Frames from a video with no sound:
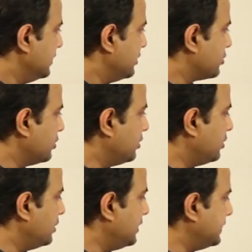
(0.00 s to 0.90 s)

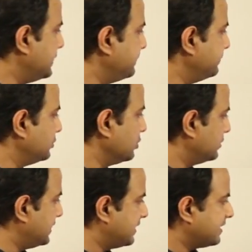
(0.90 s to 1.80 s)
So
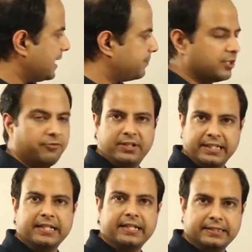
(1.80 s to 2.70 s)
six types of
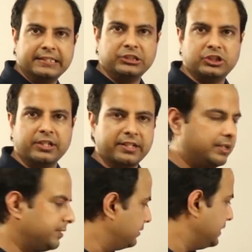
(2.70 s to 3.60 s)
data in
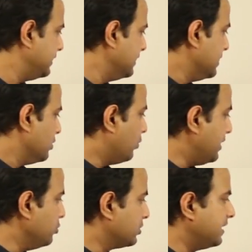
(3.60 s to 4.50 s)
general, right?
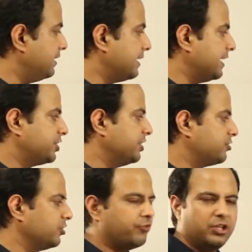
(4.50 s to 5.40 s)
One, user interaction.
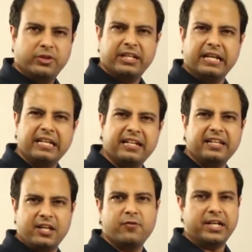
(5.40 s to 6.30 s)
So if you're doing any
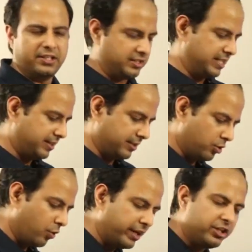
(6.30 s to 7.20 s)
events, like
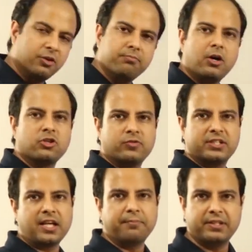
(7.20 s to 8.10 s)
hovering your mouse over
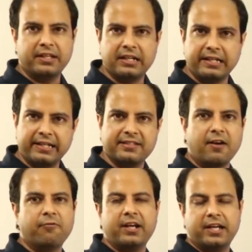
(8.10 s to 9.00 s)
something, clicking
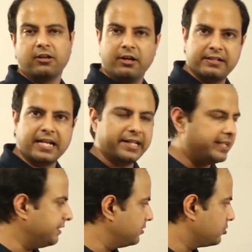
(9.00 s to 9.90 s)
somewhere, or
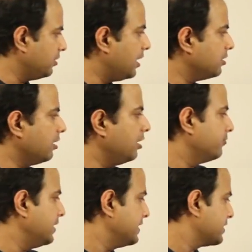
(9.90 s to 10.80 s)
dragging and so on, all
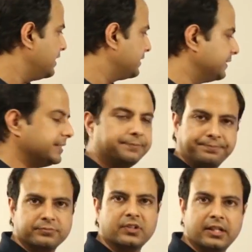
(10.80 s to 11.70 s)
of that is collected
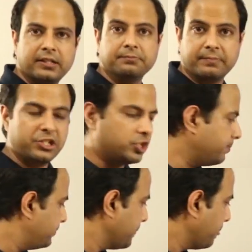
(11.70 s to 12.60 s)
by
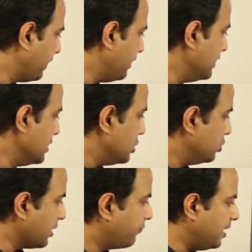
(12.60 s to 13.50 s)
CHIMP.
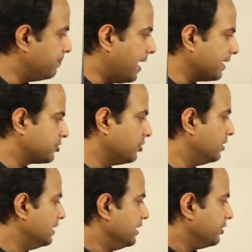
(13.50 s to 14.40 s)
User feedback.
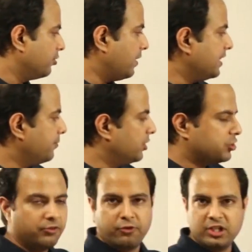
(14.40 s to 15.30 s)
So, you know, while the
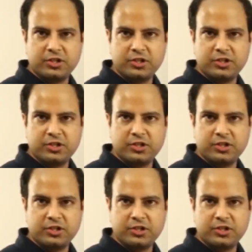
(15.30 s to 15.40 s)
virtual phone